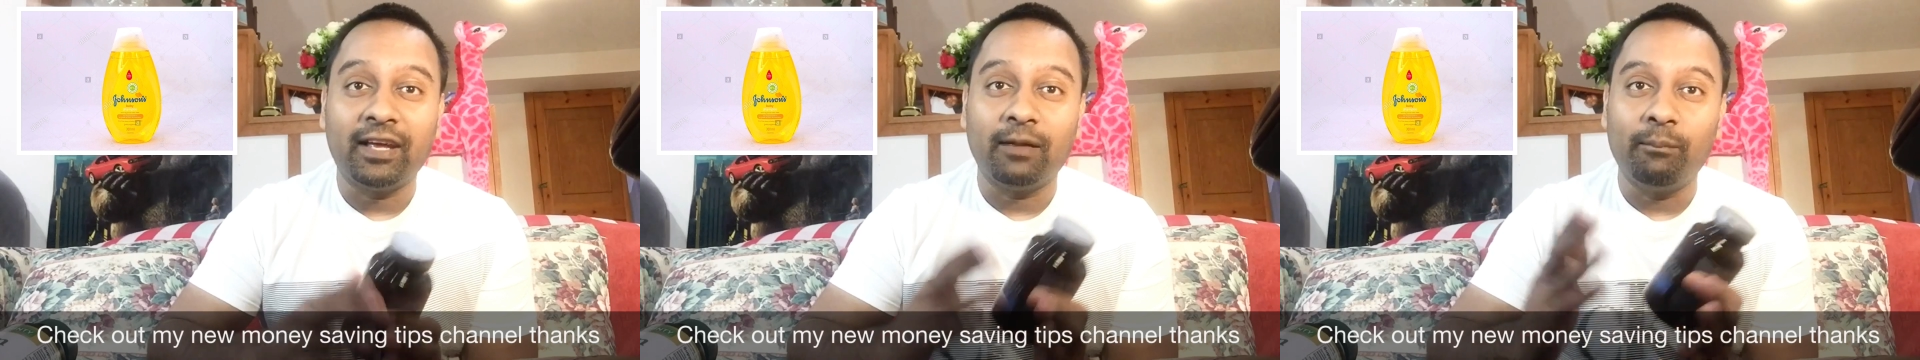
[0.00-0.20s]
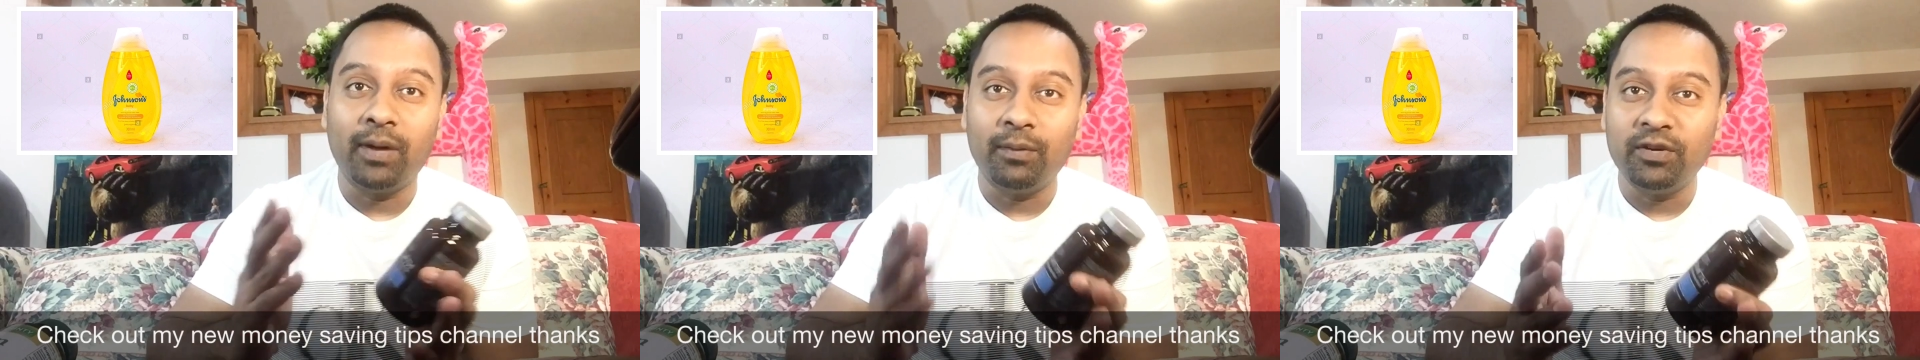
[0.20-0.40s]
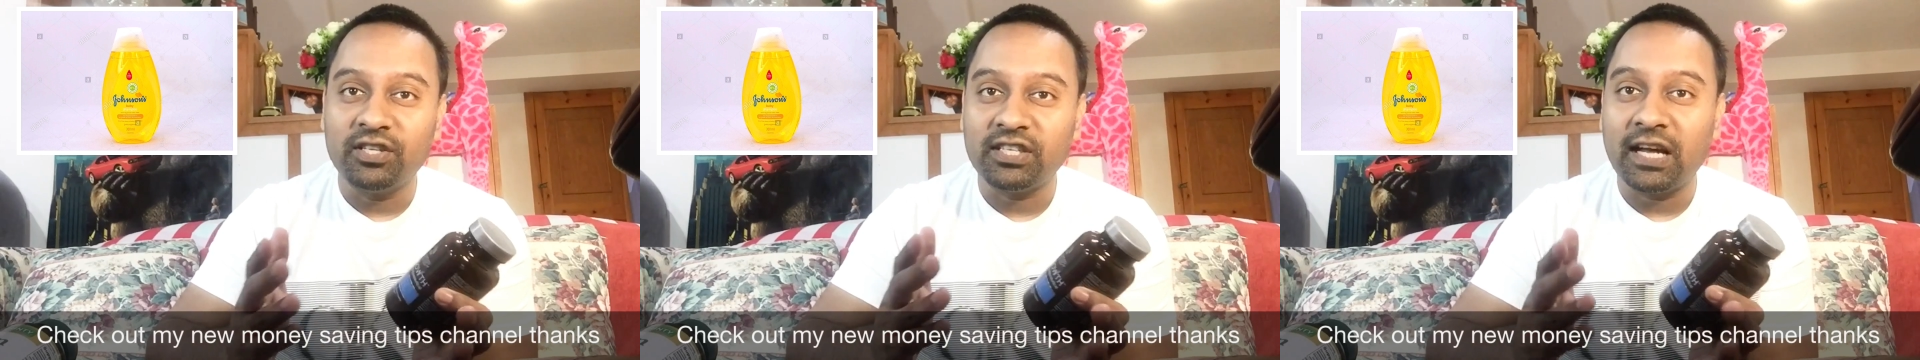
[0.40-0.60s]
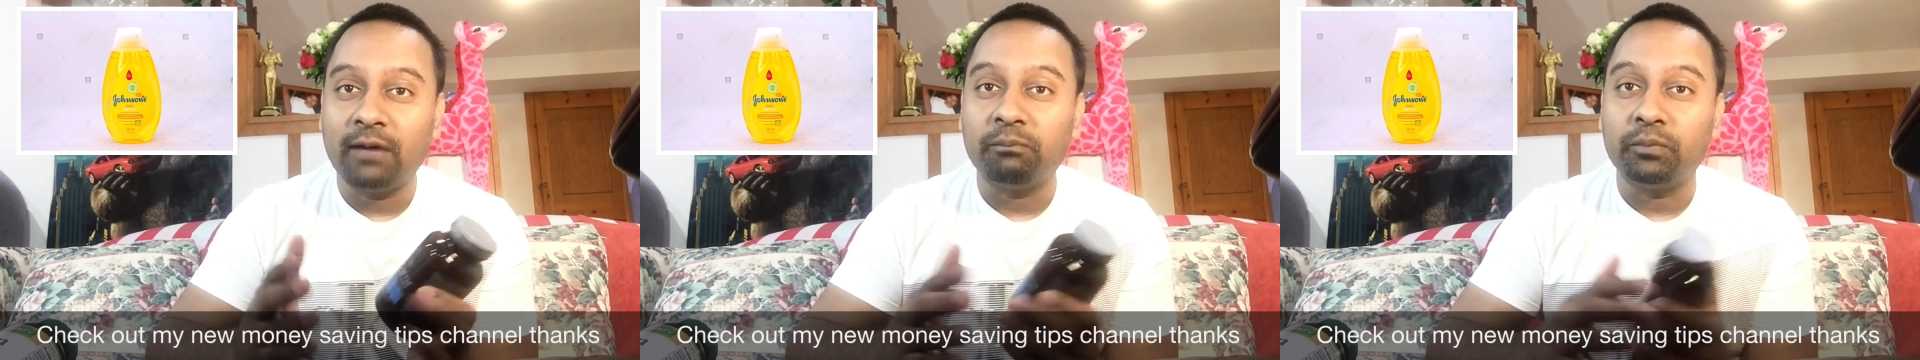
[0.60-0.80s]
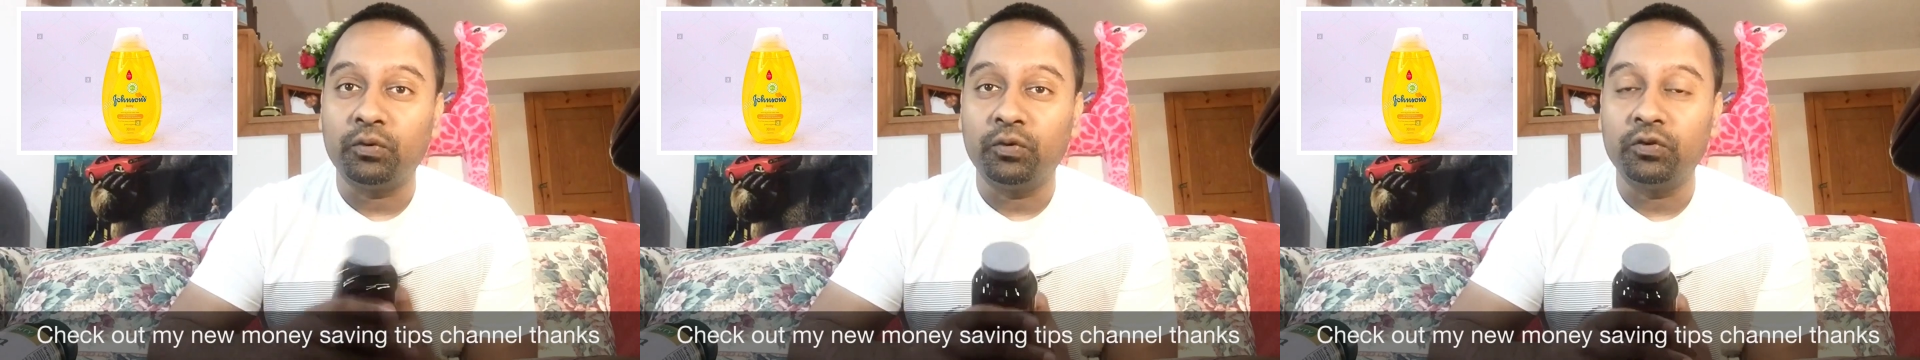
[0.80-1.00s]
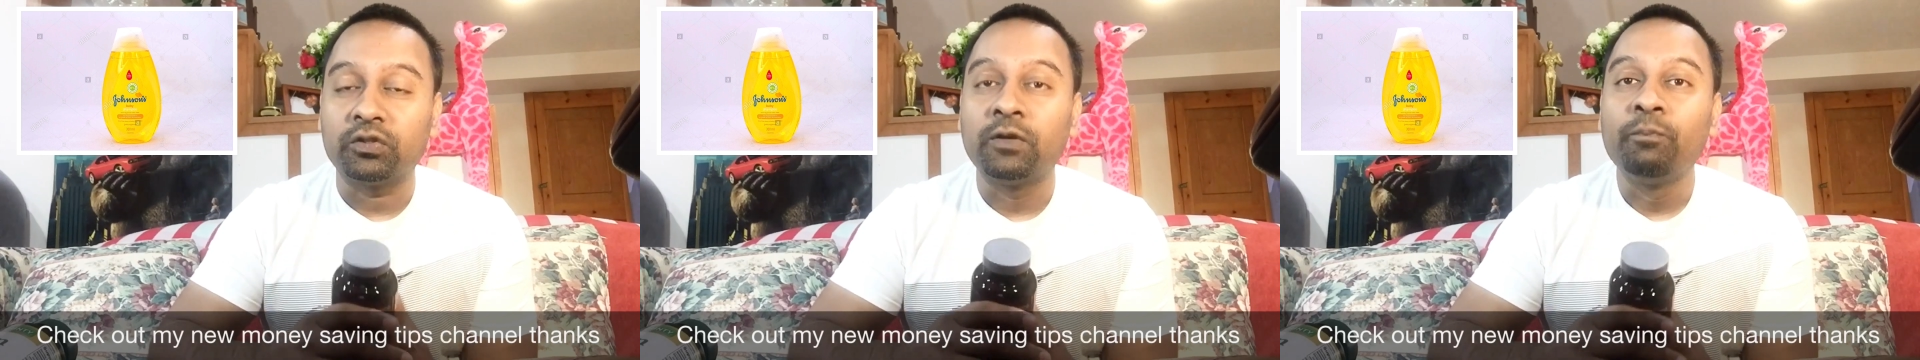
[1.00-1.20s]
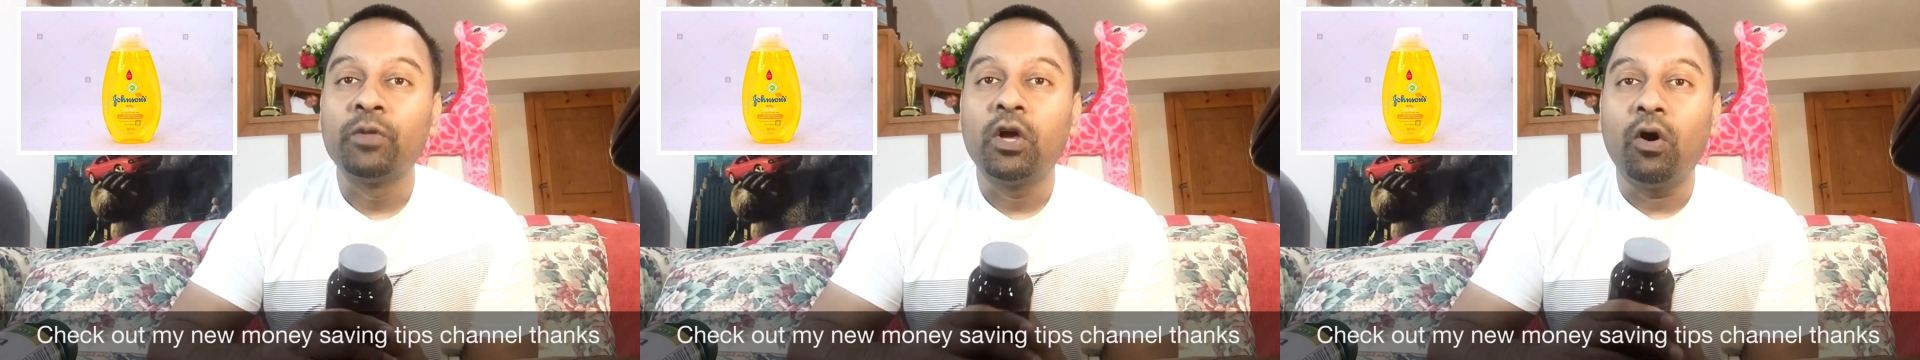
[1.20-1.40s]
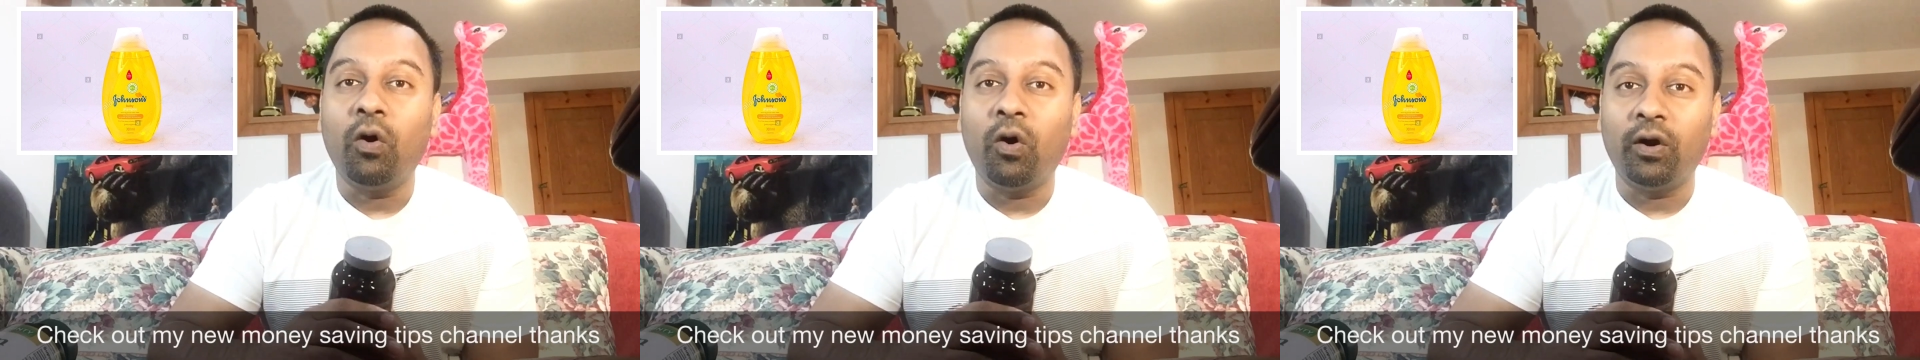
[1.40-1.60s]
baby shampoos,
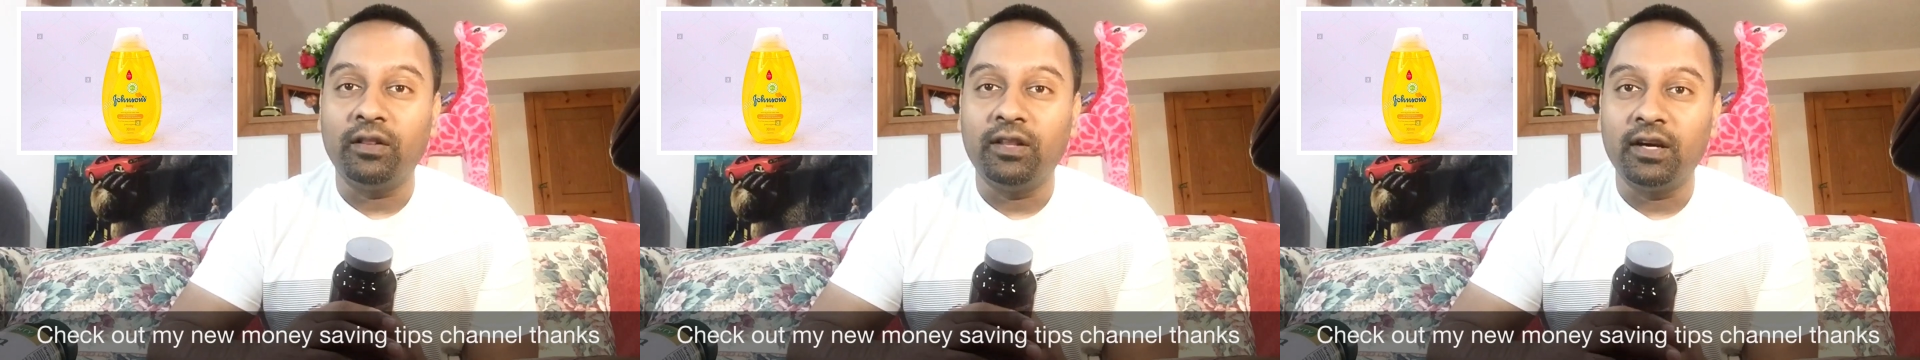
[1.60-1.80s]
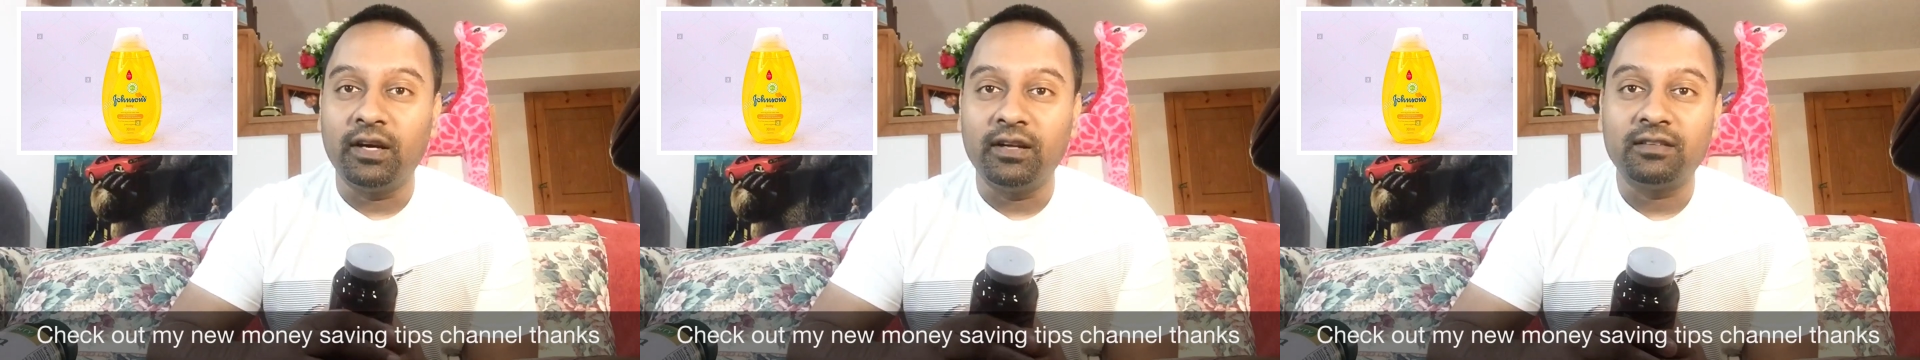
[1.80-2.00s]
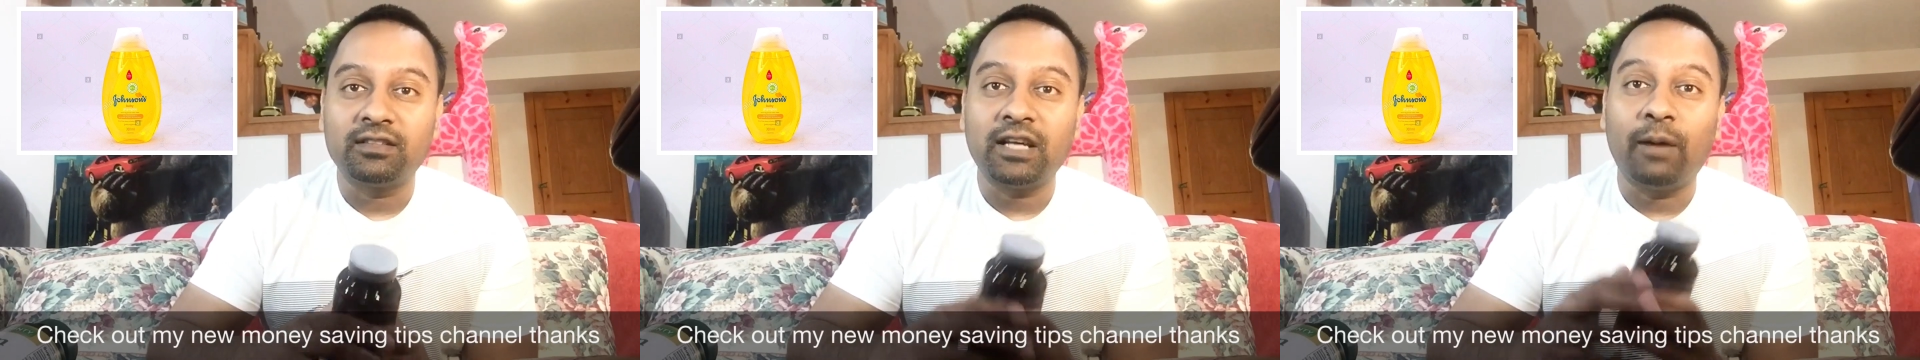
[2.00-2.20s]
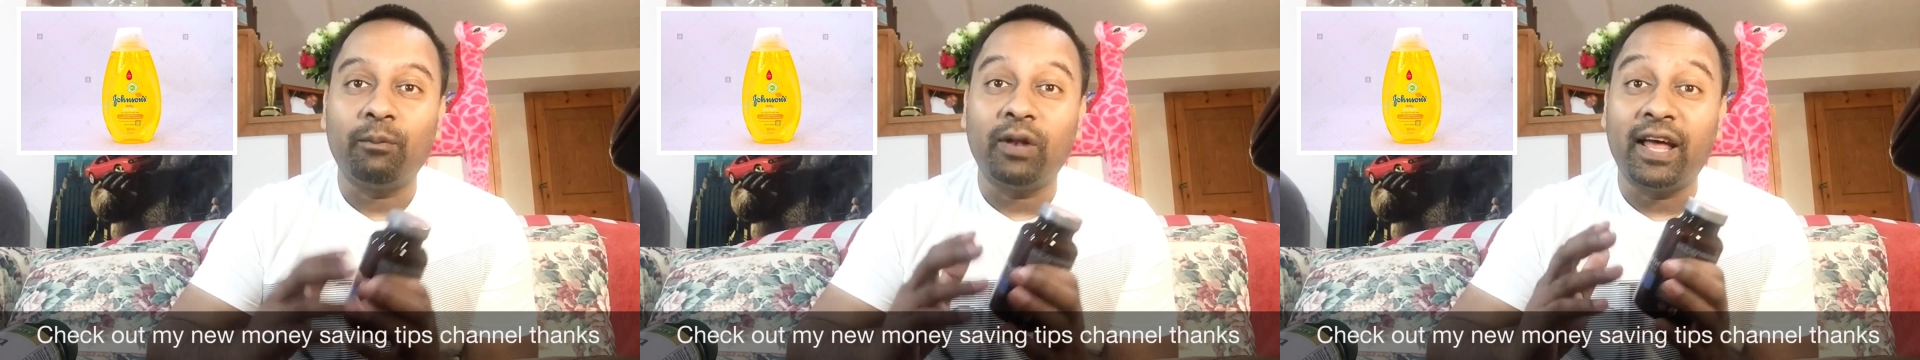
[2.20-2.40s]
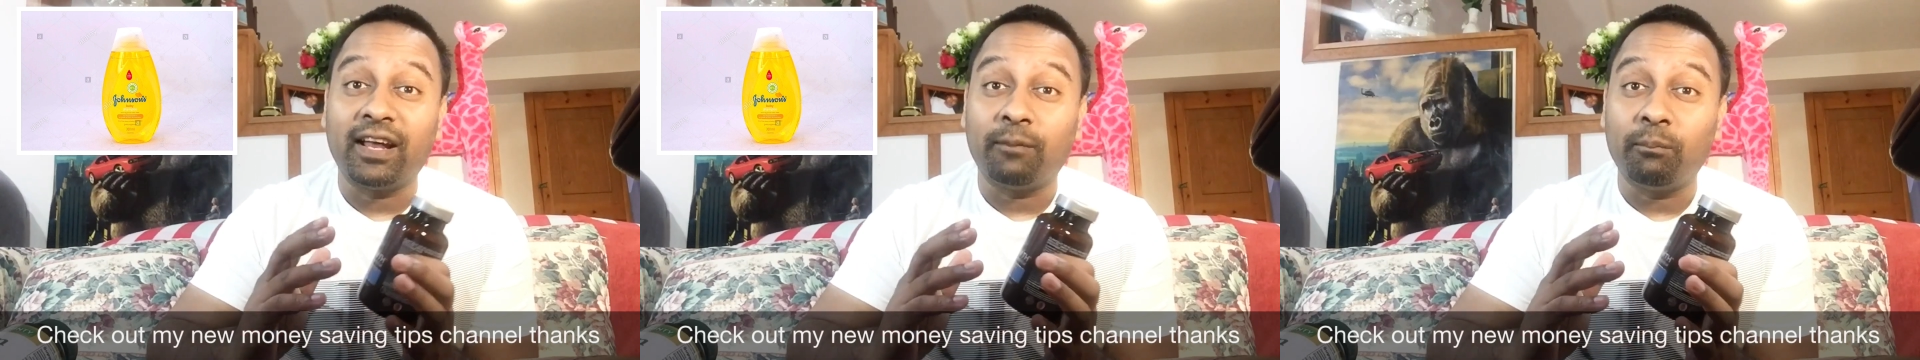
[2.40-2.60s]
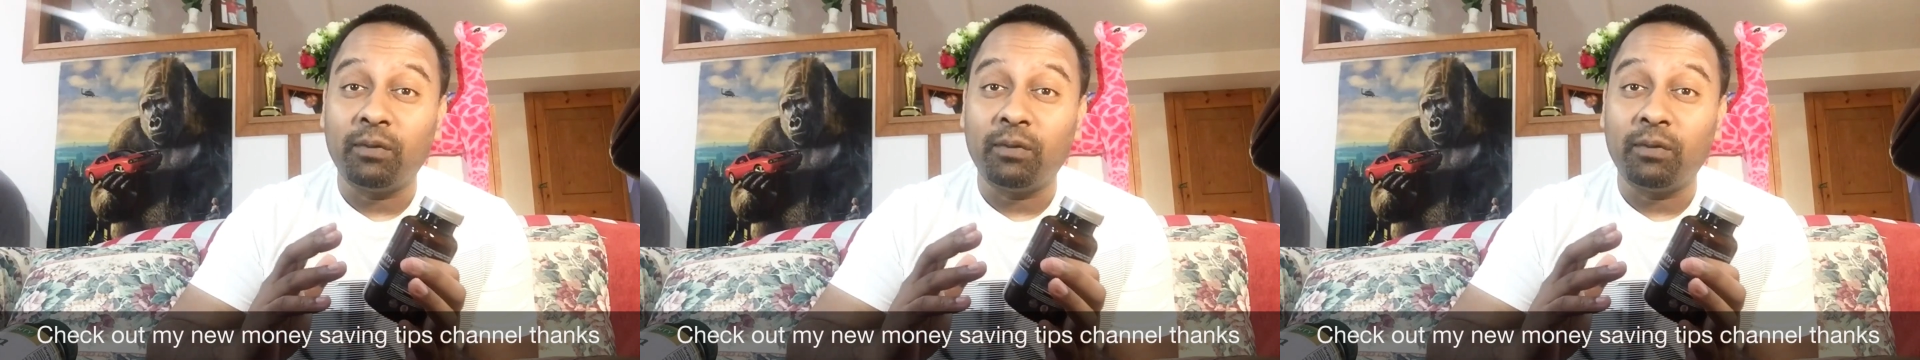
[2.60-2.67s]
or there is some like